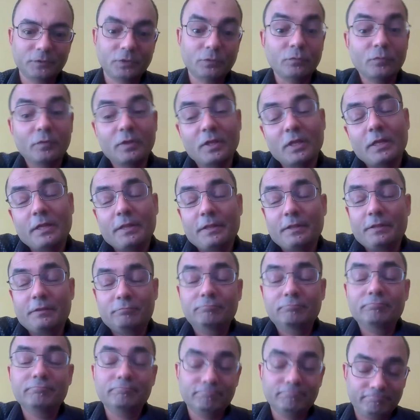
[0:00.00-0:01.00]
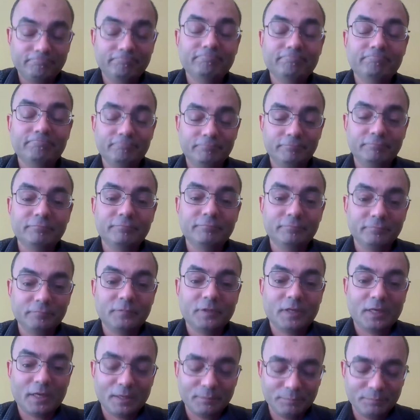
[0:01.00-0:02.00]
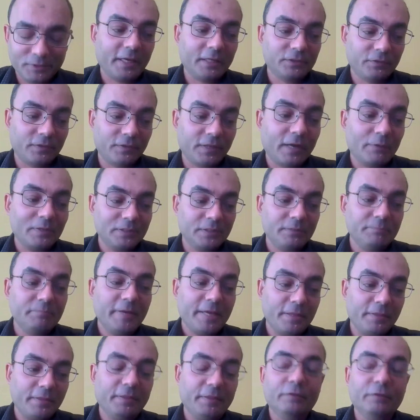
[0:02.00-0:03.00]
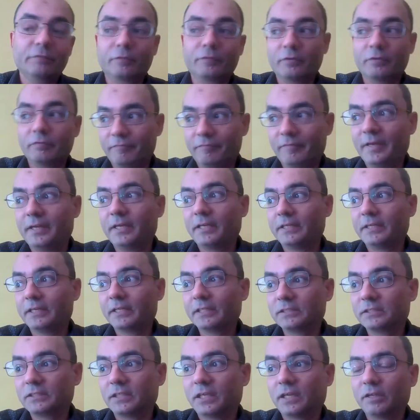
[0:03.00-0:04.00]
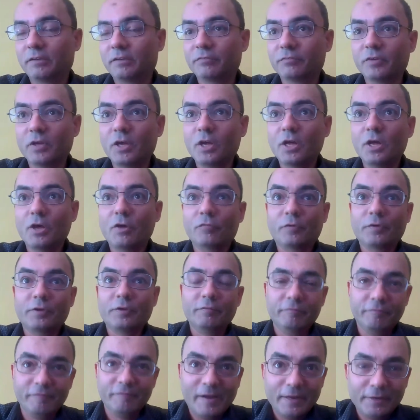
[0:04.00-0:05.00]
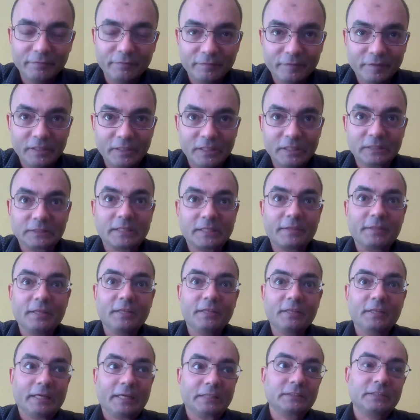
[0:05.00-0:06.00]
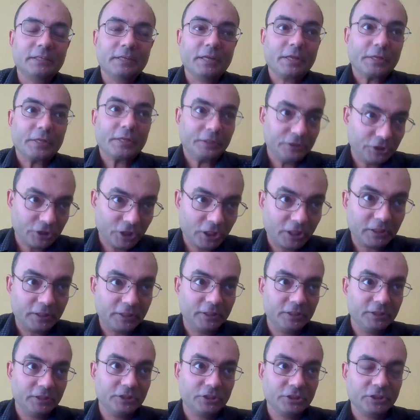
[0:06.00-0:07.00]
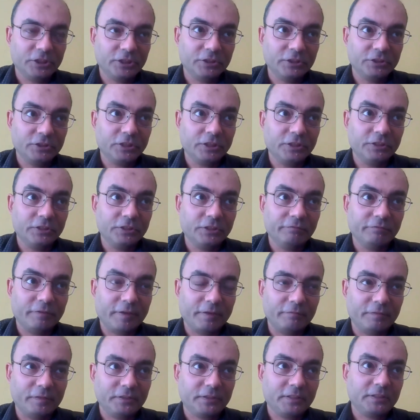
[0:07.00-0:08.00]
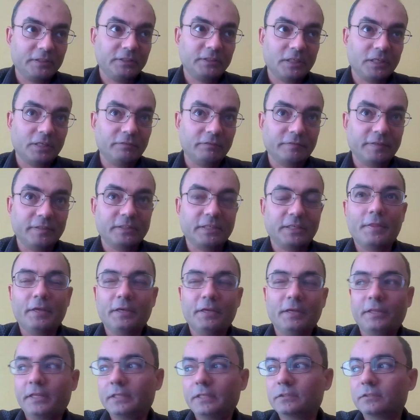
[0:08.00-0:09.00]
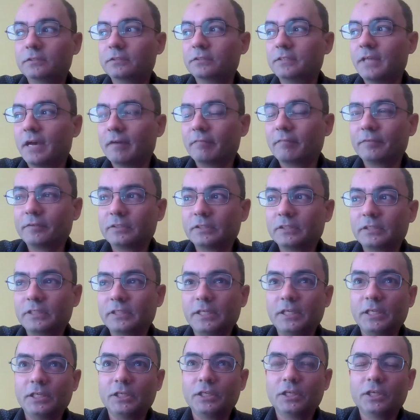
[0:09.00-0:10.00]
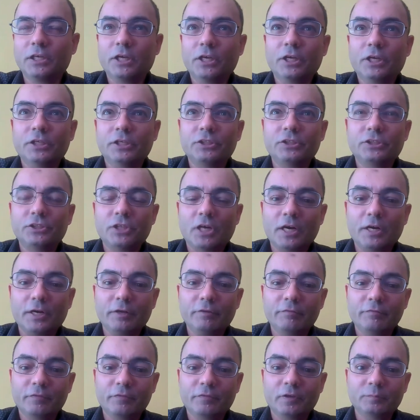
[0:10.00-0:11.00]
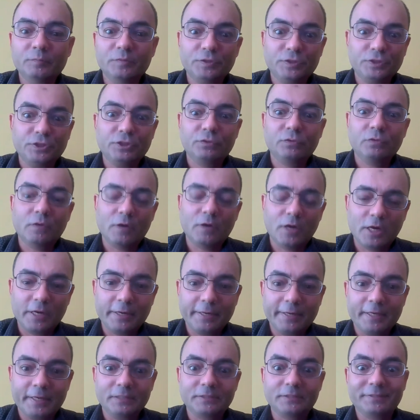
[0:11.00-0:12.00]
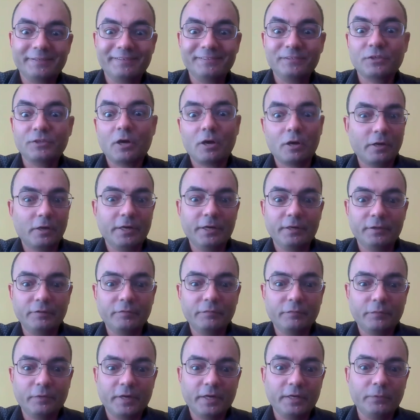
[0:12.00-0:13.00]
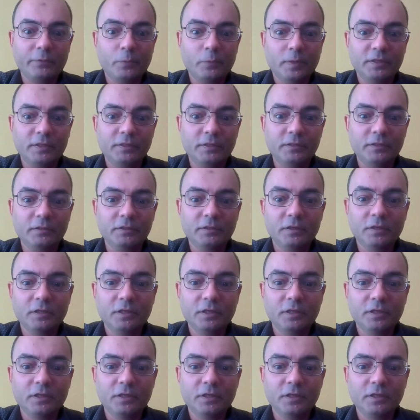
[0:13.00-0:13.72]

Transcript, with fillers: so, or your designers never imagined yeah oh uh, yeah so that was the main thing for Fedica itself for the fediverse i think that's another challenge it's the fediverse itself i think that definitely starting from zero audience is hard for anyone